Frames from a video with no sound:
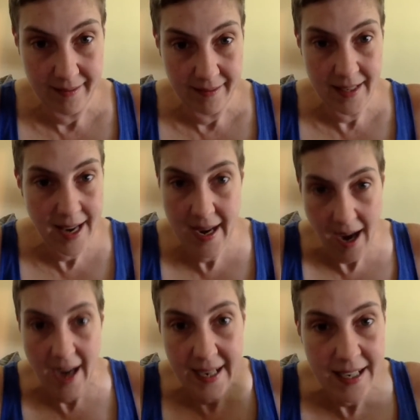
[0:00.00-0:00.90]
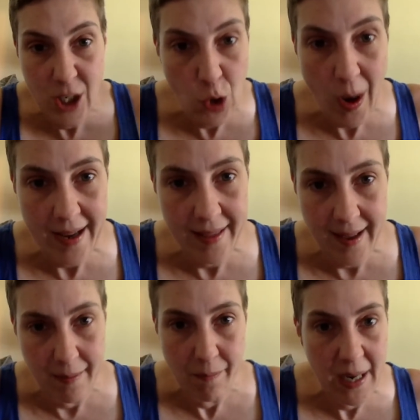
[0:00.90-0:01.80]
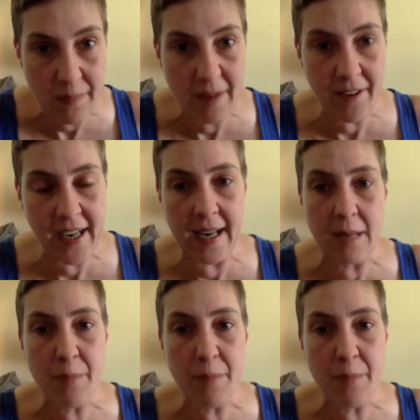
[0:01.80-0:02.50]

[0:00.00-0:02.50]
saying I didn't do anything might be forgetting,